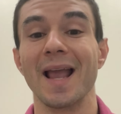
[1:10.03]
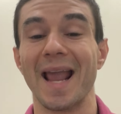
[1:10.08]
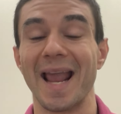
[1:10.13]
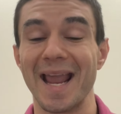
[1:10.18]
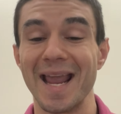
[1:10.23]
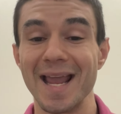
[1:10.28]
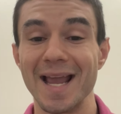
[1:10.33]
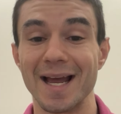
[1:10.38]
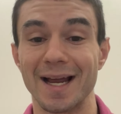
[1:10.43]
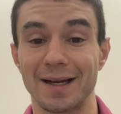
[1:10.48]

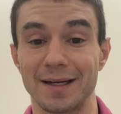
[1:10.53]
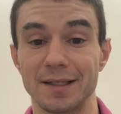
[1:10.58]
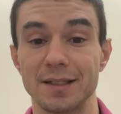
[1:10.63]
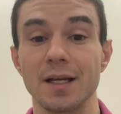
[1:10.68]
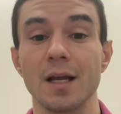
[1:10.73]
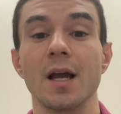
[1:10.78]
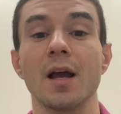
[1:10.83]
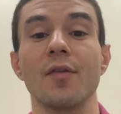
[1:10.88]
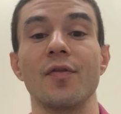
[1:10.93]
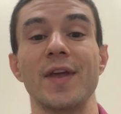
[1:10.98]
And
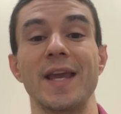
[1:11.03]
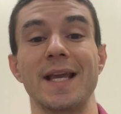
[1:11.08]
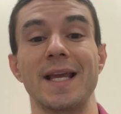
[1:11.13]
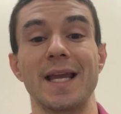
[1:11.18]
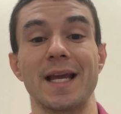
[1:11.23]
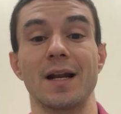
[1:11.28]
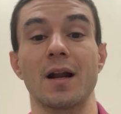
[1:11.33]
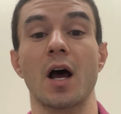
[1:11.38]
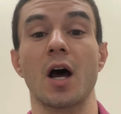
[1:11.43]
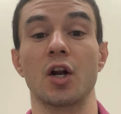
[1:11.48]
they
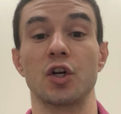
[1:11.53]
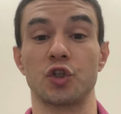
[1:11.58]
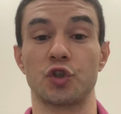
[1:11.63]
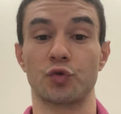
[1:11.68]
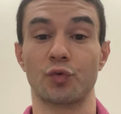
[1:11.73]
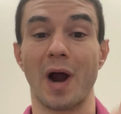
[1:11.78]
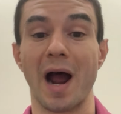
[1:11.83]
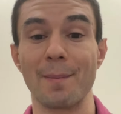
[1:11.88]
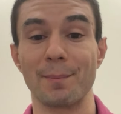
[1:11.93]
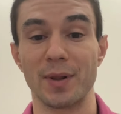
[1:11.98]
get a
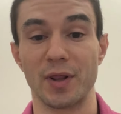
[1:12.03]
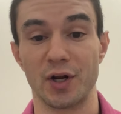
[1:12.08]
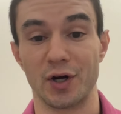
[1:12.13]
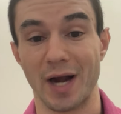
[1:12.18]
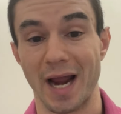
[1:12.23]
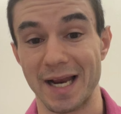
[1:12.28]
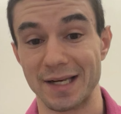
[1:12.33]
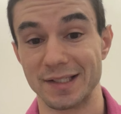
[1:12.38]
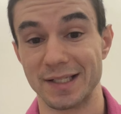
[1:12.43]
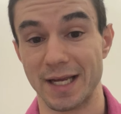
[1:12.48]
drop in their
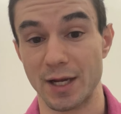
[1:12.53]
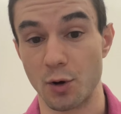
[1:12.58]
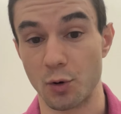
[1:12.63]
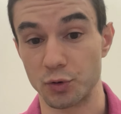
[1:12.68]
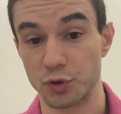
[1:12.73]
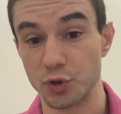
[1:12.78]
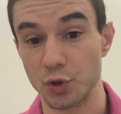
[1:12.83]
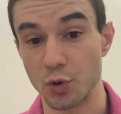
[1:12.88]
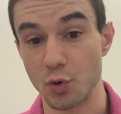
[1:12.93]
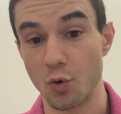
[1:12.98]

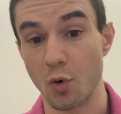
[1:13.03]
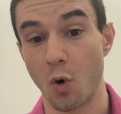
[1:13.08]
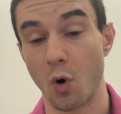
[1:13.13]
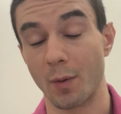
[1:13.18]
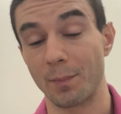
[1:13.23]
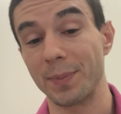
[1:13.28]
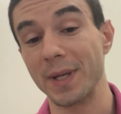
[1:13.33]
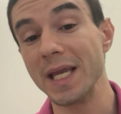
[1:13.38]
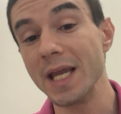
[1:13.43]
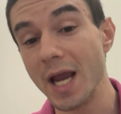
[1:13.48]
SaO2 or
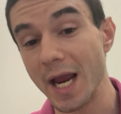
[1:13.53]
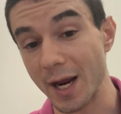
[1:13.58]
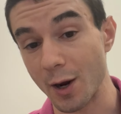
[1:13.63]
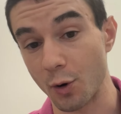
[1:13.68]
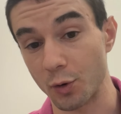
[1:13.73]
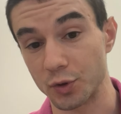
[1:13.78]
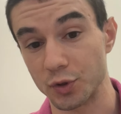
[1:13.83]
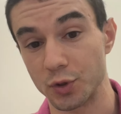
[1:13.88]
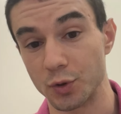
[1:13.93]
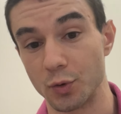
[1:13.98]

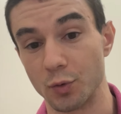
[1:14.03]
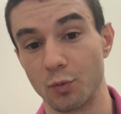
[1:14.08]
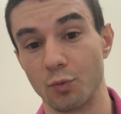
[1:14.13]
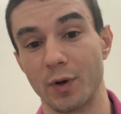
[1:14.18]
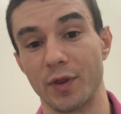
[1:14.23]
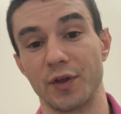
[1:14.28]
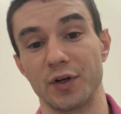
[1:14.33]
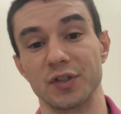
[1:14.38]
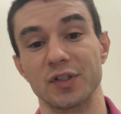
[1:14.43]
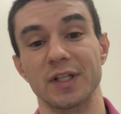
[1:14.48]
PaO2
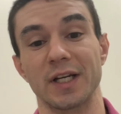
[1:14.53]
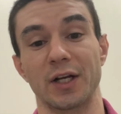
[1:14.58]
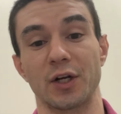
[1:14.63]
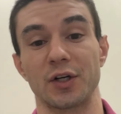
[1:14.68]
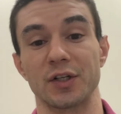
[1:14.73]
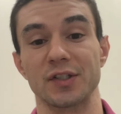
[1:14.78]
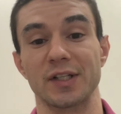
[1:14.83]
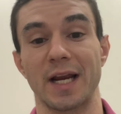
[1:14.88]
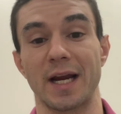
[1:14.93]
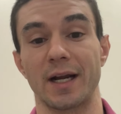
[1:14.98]
when they're sitting
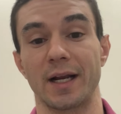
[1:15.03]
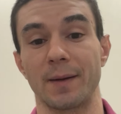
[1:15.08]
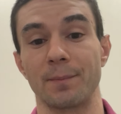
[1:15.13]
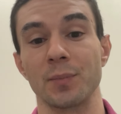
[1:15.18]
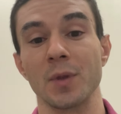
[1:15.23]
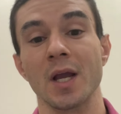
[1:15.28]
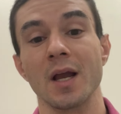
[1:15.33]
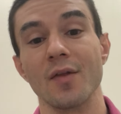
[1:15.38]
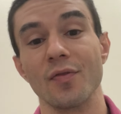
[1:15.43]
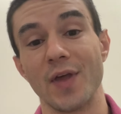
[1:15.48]
or standing.
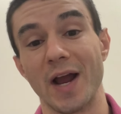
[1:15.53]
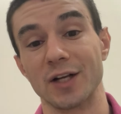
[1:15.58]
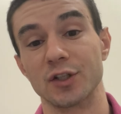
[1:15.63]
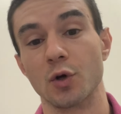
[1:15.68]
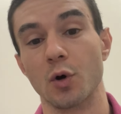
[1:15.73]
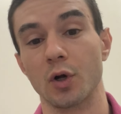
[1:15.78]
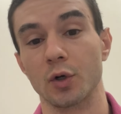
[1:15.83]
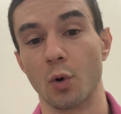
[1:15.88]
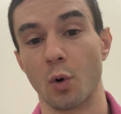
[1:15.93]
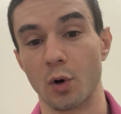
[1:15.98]
That's
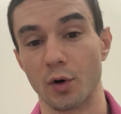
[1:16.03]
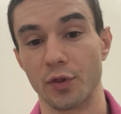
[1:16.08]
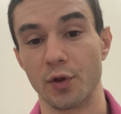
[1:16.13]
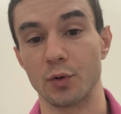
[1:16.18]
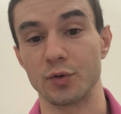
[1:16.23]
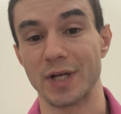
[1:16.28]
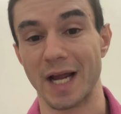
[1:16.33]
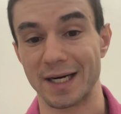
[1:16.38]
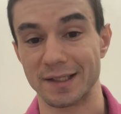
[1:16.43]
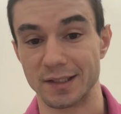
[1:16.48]
called
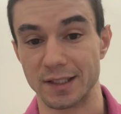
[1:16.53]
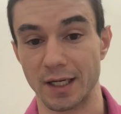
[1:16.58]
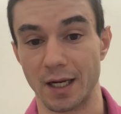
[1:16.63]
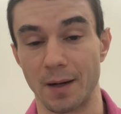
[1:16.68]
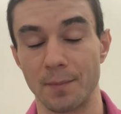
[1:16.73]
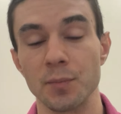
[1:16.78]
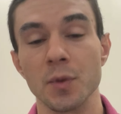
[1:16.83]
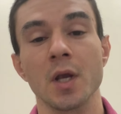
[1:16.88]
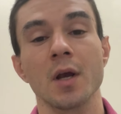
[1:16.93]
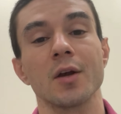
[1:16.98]
orthodexia.
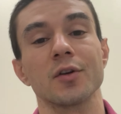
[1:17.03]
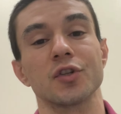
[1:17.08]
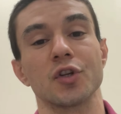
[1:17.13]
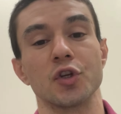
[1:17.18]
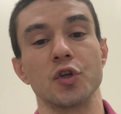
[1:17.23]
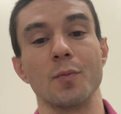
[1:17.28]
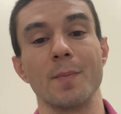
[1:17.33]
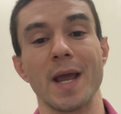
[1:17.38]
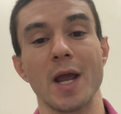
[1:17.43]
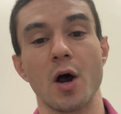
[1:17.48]
So
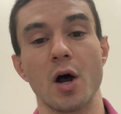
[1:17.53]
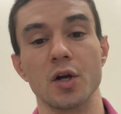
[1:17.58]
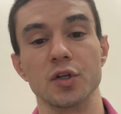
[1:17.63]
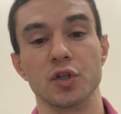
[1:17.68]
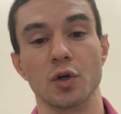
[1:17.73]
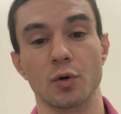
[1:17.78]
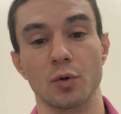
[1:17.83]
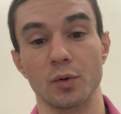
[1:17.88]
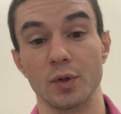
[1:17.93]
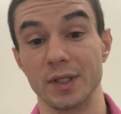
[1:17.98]
you may
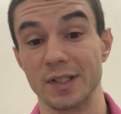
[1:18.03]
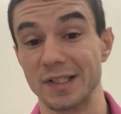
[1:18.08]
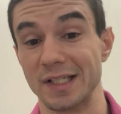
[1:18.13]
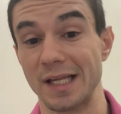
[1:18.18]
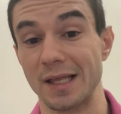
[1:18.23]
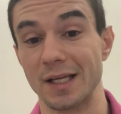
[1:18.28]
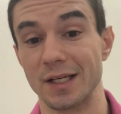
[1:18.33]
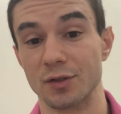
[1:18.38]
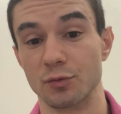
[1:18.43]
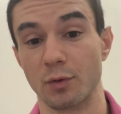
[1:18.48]
also see
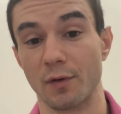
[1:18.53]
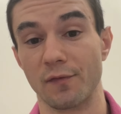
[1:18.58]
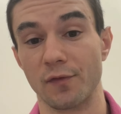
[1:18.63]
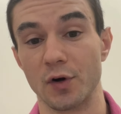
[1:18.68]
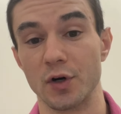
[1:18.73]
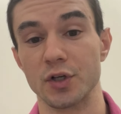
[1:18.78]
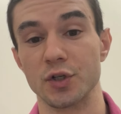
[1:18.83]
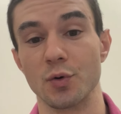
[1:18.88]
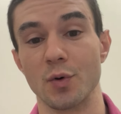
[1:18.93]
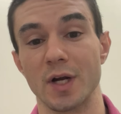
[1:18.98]
this
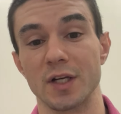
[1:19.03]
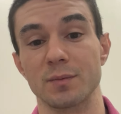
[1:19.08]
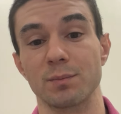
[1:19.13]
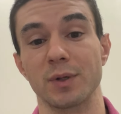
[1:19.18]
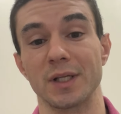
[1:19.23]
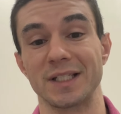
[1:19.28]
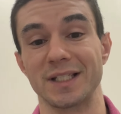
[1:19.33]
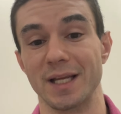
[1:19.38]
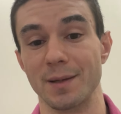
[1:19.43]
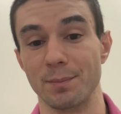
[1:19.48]
referred to as
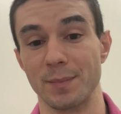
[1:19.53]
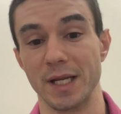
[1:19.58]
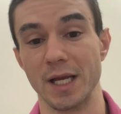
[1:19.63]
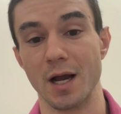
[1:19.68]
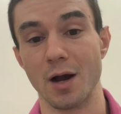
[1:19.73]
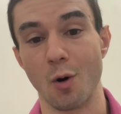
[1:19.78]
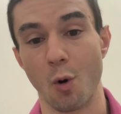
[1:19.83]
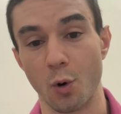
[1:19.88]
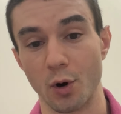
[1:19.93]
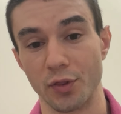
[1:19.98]

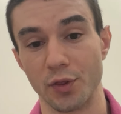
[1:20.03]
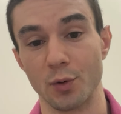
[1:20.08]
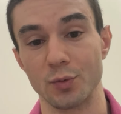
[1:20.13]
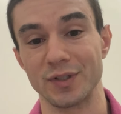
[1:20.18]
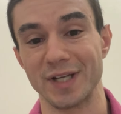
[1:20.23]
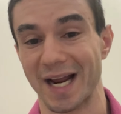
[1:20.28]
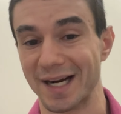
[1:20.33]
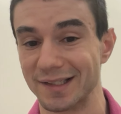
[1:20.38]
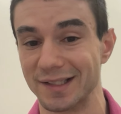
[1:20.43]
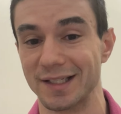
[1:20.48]
platypnea
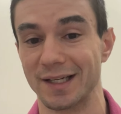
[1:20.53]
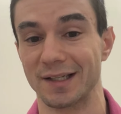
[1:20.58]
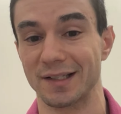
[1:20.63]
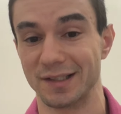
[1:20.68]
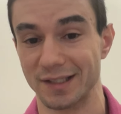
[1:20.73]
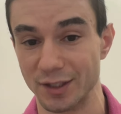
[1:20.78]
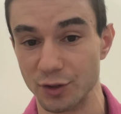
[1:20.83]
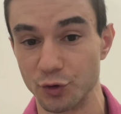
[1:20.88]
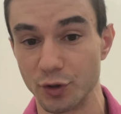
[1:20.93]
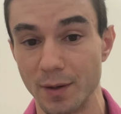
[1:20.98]
orthodexia
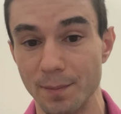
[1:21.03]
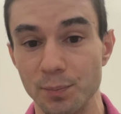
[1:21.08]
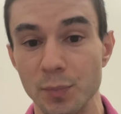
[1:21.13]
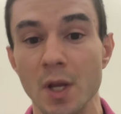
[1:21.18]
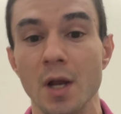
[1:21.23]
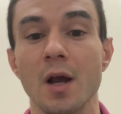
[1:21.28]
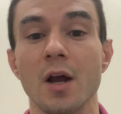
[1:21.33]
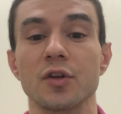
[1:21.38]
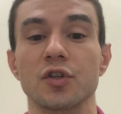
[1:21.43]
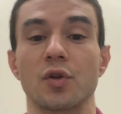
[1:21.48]
syndrome.
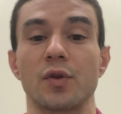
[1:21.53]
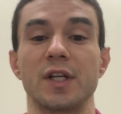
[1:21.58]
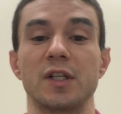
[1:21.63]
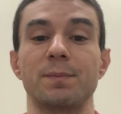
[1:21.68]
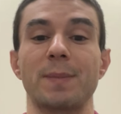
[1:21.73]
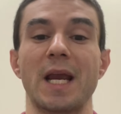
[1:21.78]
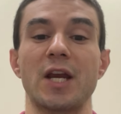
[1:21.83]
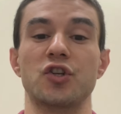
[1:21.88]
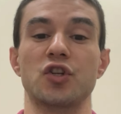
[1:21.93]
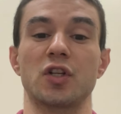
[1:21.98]
So these
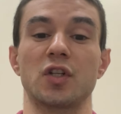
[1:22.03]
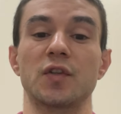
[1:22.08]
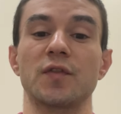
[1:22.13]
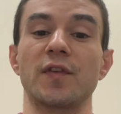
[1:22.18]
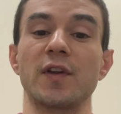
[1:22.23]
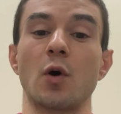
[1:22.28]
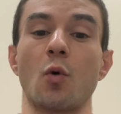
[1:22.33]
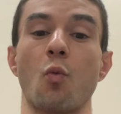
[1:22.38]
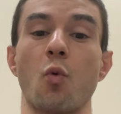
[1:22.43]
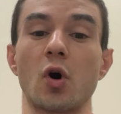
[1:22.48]
patients
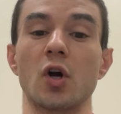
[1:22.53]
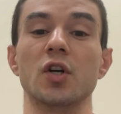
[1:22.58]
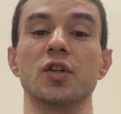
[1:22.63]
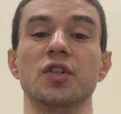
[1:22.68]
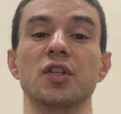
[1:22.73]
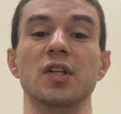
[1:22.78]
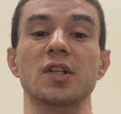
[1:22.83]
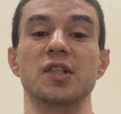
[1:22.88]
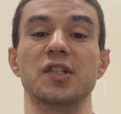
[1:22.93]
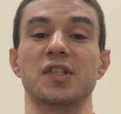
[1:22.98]
feel
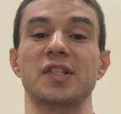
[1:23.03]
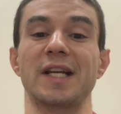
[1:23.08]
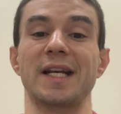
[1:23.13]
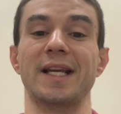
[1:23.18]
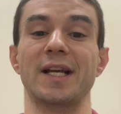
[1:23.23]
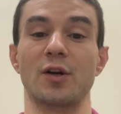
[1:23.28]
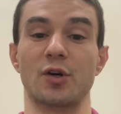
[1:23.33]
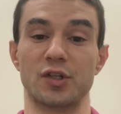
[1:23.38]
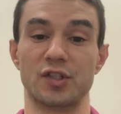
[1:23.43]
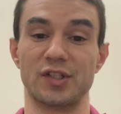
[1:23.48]
worse
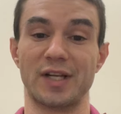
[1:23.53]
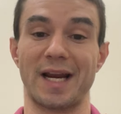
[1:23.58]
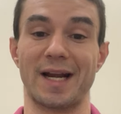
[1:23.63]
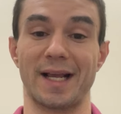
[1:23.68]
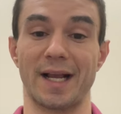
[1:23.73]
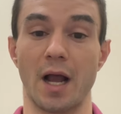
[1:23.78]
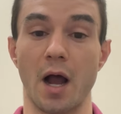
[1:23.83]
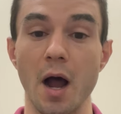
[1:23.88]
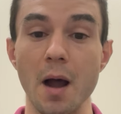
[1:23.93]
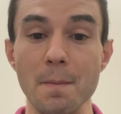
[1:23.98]
sitting or
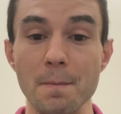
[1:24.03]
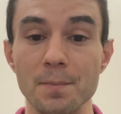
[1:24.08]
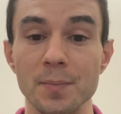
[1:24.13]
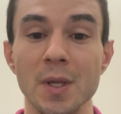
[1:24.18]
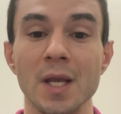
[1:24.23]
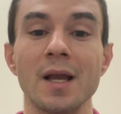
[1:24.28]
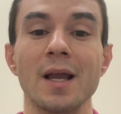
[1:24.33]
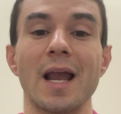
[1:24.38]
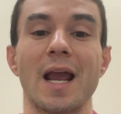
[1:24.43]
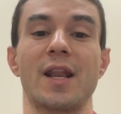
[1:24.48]
standing up,
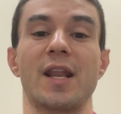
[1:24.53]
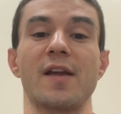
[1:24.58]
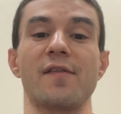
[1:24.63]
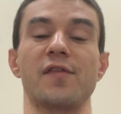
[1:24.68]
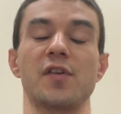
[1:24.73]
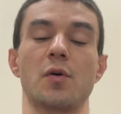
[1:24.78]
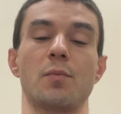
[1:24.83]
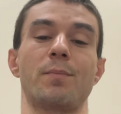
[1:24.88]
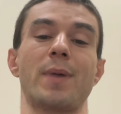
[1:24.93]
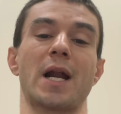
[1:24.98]
and they
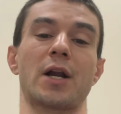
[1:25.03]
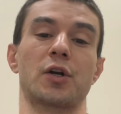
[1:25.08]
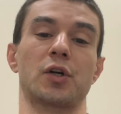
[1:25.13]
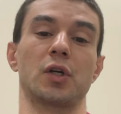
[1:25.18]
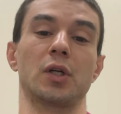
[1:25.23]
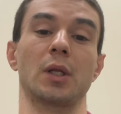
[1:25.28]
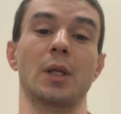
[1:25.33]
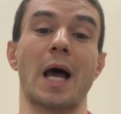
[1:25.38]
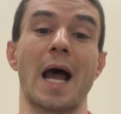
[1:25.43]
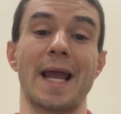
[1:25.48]
feel
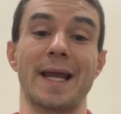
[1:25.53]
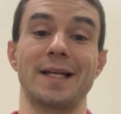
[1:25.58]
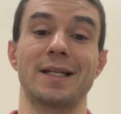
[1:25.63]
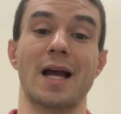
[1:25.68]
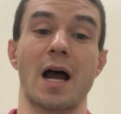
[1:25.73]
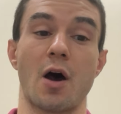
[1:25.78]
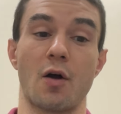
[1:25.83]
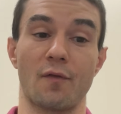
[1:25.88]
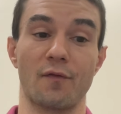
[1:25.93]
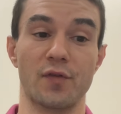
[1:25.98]
better lying
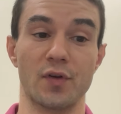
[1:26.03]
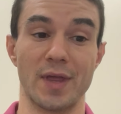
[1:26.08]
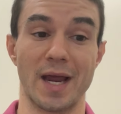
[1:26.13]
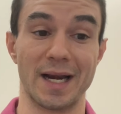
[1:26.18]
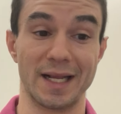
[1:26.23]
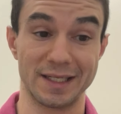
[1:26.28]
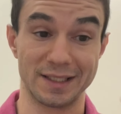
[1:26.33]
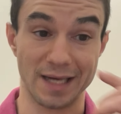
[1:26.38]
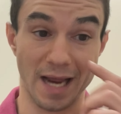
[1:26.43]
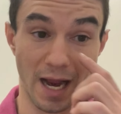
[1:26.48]
down for that
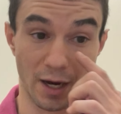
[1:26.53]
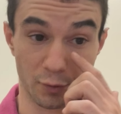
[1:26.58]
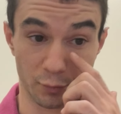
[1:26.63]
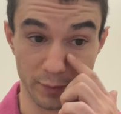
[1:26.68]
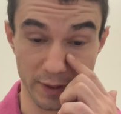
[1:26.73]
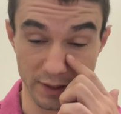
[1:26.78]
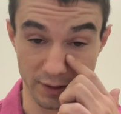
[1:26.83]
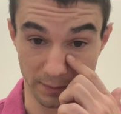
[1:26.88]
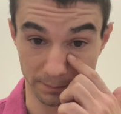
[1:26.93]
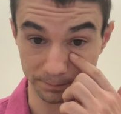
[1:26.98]
exact
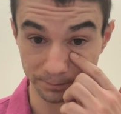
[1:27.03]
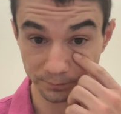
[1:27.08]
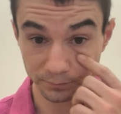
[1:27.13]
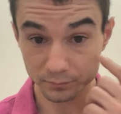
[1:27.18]
reason.